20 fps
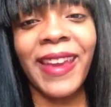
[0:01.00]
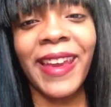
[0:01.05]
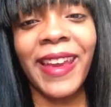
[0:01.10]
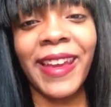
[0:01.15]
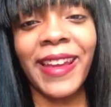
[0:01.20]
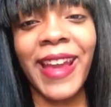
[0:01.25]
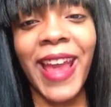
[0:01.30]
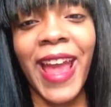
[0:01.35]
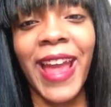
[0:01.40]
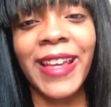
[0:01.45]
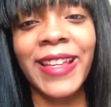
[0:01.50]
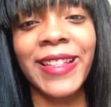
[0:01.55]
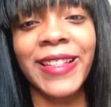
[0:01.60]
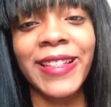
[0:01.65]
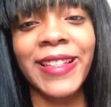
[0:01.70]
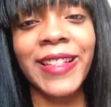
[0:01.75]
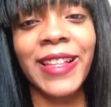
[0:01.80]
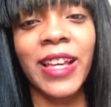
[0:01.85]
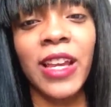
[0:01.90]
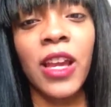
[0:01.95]
Hey
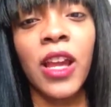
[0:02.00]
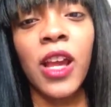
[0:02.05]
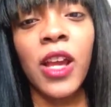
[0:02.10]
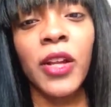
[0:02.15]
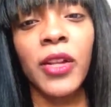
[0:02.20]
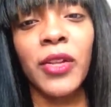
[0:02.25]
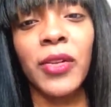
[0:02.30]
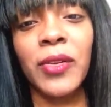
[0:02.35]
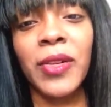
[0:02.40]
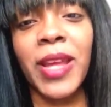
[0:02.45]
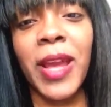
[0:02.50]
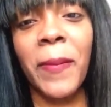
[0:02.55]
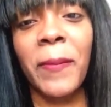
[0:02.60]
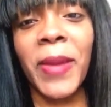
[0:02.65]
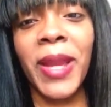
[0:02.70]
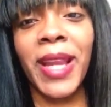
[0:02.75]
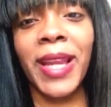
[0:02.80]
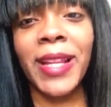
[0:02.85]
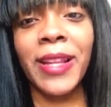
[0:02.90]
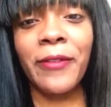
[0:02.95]
guys, today I'm
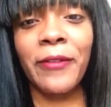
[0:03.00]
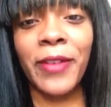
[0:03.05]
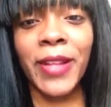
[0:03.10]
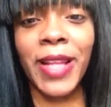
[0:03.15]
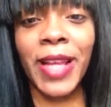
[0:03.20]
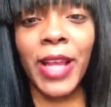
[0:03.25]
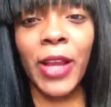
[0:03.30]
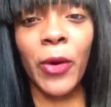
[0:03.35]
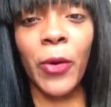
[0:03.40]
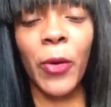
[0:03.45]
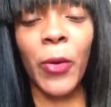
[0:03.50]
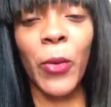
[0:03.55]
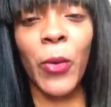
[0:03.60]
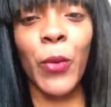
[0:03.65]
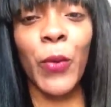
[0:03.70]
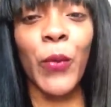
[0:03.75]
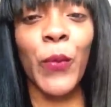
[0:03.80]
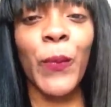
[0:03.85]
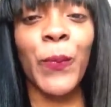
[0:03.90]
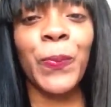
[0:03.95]
making a
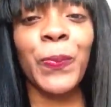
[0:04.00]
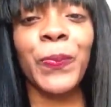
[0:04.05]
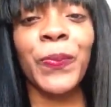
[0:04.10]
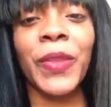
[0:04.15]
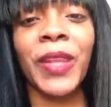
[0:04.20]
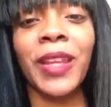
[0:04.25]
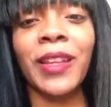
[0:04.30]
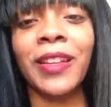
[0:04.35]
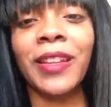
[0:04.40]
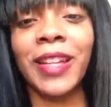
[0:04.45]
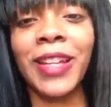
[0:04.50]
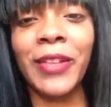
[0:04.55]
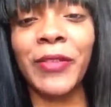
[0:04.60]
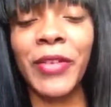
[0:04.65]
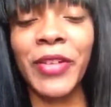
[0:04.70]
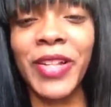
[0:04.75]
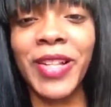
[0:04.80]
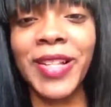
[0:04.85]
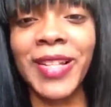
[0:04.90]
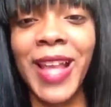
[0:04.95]
video to give
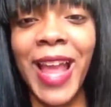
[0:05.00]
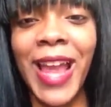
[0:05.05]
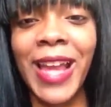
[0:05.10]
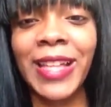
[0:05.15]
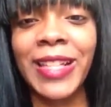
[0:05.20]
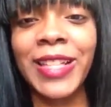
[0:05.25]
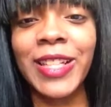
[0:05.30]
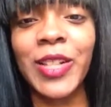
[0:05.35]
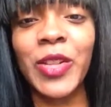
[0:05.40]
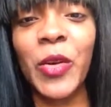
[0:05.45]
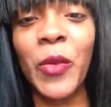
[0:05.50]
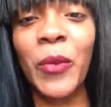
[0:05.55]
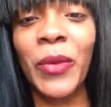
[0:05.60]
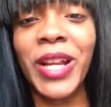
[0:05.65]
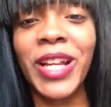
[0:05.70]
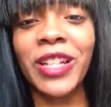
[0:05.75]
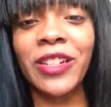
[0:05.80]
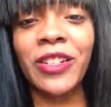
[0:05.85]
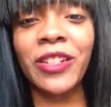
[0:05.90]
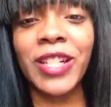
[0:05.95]
you the signs your
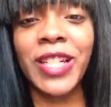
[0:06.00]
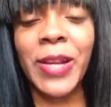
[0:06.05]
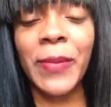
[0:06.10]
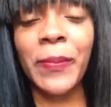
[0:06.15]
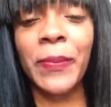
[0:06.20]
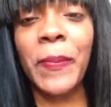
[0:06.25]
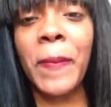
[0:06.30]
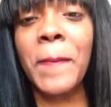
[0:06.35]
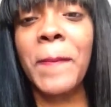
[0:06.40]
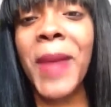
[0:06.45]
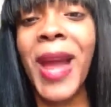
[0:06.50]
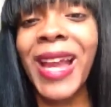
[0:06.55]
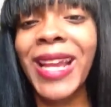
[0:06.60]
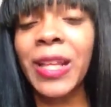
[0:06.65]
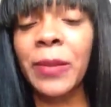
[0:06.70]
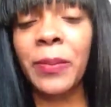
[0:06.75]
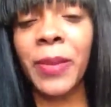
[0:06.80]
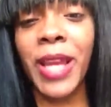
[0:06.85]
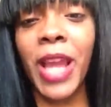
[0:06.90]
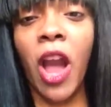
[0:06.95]
relationship
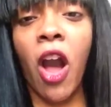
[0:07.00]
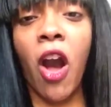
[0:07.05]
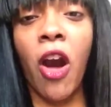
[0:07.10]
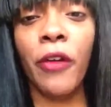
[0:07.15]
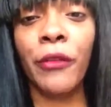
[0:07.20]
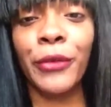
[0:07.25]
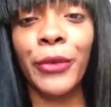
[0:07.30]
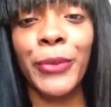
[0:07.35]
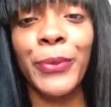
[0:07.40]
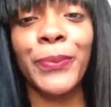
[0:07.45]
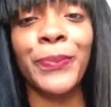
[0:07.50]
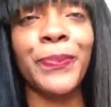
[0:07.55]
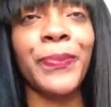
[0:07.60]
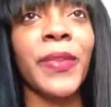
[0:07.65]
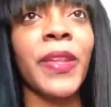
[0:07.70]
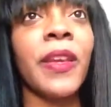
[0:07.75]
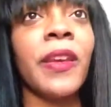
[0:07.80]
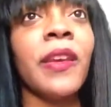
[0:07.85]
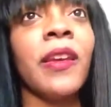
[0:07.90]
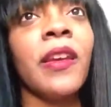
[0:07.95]
might be over.
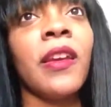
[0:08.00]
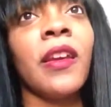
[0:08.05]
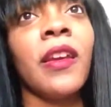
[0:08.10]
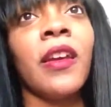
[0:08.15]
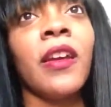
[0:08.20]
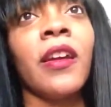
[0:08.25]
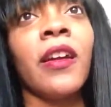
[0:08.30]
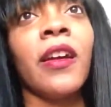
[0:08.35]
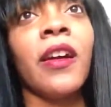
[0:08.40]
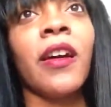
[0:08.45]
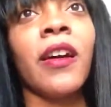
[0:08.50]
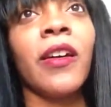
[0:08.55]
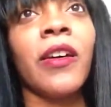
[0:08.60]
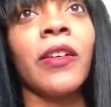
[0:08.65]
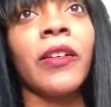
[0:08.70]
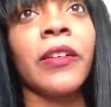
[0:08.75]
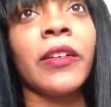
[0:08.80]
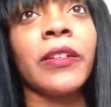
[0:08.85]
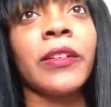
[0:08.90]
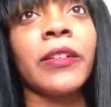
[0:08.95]

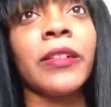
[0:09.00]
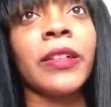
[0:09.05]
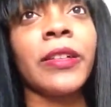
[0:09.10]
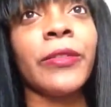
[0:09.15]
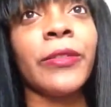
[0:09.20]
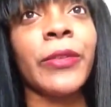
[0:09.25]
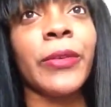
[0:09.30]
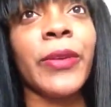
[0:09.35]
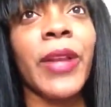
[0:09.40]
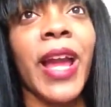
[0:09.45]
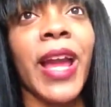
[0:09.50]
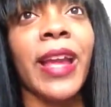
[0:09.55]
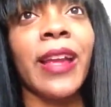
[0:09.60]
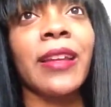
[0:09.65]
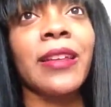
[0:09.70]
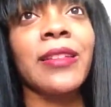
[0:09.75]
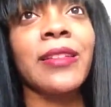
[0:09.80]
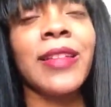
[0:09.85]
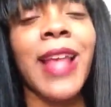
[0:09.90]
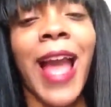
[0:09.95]
If you
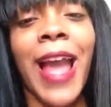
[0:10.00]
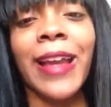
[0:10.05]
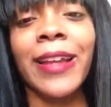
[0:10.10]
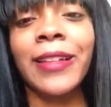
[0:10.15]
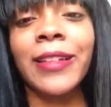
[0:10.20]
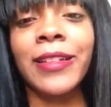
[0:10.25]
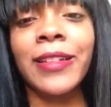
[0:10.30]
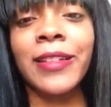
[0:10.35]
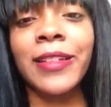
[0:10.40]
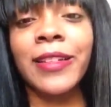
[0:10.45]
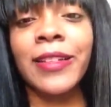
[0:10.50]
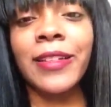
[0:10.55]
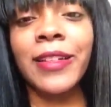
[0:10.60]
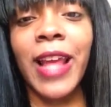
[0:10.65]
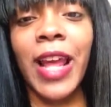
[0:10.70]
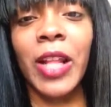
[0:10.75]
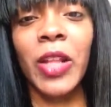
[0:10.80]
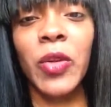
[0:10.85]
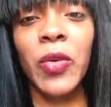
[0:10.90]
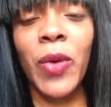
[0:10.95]
like signs
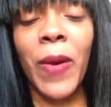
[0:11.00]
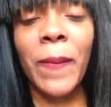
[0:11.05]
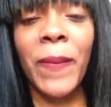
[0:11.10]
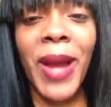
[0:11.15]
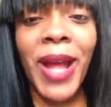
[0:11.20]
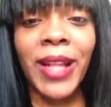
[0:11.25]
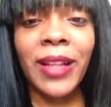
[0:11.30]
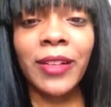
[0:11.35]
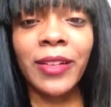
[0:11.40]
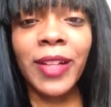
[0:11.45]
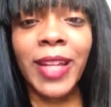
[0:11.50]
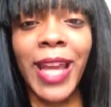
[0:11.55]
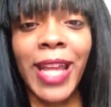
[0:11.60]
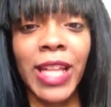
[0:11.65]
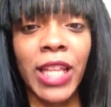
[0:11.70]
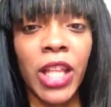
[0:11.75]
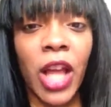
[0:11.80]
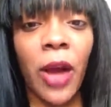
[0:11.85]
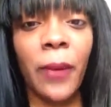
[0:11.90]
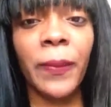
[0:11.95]
that you're about to
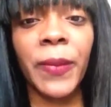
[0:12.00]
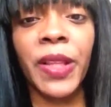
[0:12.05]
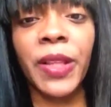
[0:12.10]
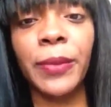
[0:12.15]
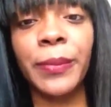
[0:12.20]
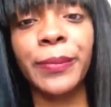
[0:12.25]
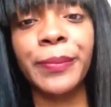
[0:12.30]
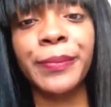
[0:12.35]
get dumped.